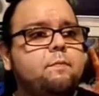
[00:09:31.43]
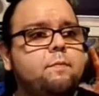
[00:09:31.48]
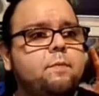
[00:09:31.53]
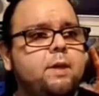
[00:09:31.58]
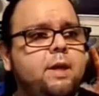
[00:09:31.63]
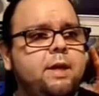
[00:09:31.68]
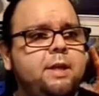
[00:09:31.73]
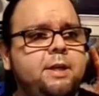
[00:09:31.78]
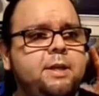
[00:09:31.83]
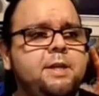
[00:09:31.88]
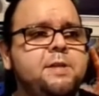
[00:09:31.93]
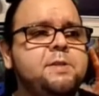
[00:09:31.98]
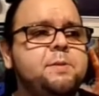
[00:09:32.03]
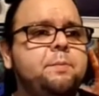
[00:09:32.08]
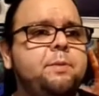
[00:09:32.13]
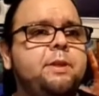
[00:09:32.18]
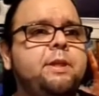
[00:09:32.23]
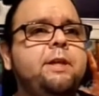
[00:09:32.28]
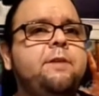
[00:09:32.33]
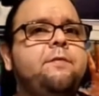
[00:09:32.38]
and he doesn't
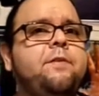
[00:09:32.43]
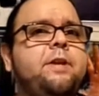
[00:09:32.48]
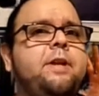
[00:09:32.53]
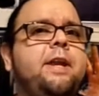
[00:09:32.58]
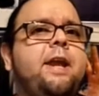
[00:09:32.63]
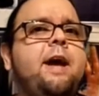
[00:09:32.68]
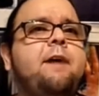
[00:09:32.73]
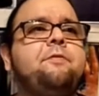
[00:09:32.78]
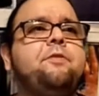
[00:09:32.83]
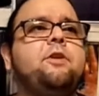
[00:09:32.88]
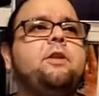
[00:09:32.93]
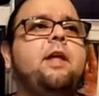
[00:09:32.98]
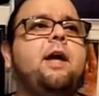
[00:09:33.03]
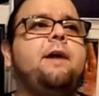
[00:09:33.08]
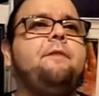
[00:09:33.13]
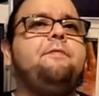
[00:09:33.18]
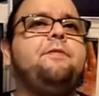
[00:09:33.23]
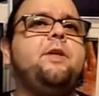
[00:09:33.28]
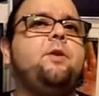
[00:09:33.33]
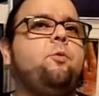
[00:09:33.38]
believe in an
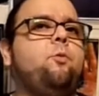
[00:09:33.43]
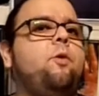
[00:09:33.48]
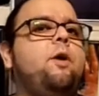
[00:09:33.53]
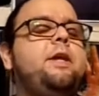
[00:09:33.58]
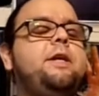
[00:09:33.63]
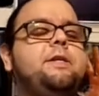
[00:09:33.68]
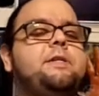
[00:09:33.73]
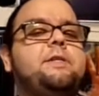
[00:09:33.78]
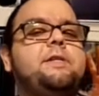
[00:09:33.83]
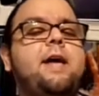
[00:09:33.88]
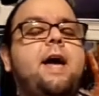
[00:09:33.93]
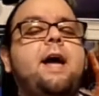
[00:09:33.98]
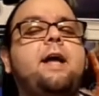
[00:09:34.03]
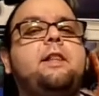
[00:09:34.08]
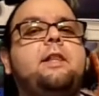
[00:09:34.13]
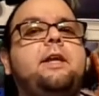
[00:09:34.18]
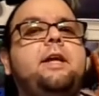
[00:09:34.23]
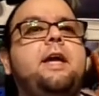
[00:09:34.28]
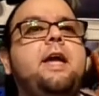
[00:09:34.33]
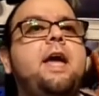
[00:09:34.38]
afterlife, then what
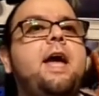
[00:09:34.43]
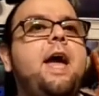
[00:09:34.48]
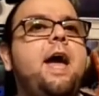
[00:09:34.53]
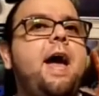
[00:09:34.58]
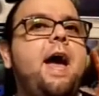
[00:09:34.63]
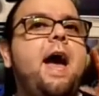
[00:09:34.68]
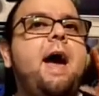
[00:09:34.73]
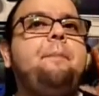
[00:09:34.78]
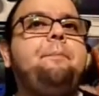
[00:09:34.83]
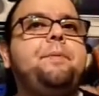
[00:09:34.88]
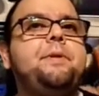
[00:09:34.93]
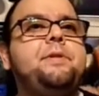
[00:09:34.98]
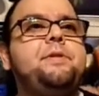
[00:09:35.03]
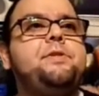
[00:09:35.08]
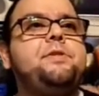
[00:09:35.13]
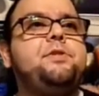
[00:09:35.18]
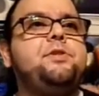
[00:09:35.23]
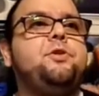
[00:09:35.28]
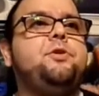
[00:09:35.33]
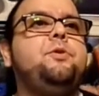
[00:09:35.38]
exactly
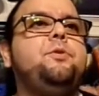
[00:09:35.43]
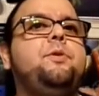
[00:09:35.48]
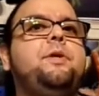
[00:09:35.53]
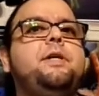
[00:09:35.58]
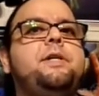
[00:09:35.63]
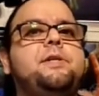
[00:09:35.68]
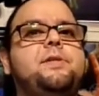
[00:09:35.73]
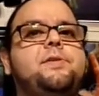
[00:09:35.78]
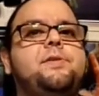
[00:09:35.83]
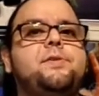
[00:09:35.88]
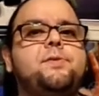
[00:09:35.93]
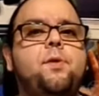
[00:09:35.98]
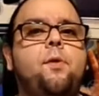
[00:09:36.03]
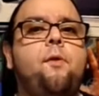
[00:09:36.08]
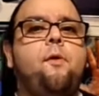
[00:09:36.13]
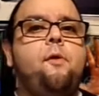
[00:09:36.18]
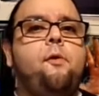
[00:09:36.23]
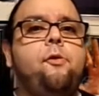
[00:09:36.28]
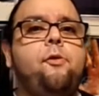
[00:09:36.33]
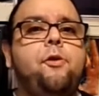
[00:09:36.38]
happens to his
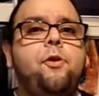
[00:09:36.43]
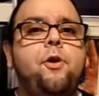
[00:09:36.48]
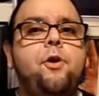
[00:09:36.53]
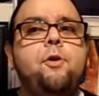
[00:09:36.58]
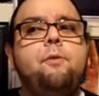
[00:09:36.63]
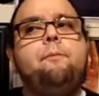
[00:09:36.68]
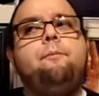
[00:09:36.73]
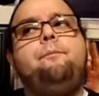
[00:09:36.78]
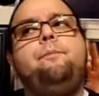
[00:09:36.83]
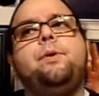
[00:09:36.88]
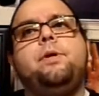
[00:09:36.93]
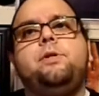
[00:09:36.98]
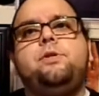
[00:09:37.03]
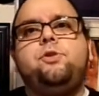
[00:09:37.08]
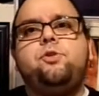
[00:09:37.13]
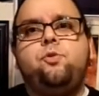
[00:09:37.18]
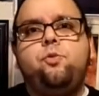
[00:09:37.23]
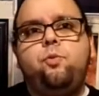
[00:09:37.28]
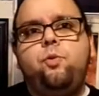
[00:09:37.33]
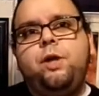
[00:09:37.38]
soul
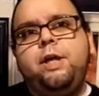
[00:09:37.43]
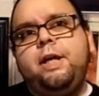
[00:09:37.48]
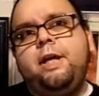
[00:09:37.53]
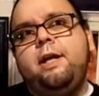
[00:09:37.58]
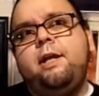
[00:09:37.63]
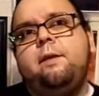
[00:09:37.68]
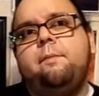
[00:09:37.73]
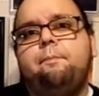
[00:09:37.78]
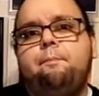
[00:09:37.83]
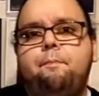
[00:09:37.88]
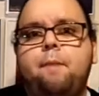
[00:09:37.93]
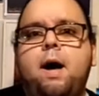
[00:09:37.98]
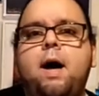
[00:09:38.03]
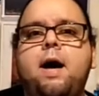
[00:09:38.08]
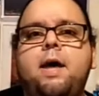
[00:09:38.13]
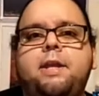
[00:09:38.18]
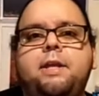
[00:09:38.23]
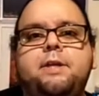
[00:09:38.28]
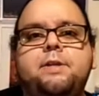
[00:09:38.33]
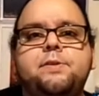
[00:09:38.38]
between
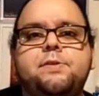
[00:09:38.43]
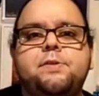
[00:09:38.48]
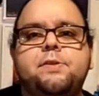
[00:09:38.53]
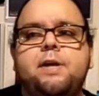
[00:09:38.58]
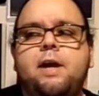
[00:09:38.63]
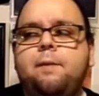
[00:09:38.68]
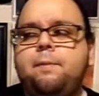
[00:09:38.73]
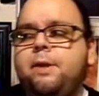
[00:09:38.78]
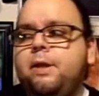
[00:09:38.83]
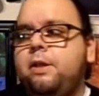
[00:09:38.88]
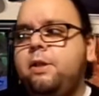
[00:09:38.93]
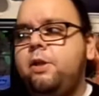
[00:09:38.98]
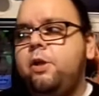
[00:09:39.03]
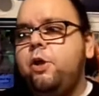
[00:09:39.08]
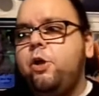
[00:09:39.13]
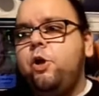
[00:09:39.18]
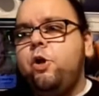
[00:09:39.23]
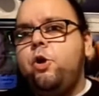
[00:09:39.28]
bodies? I mean,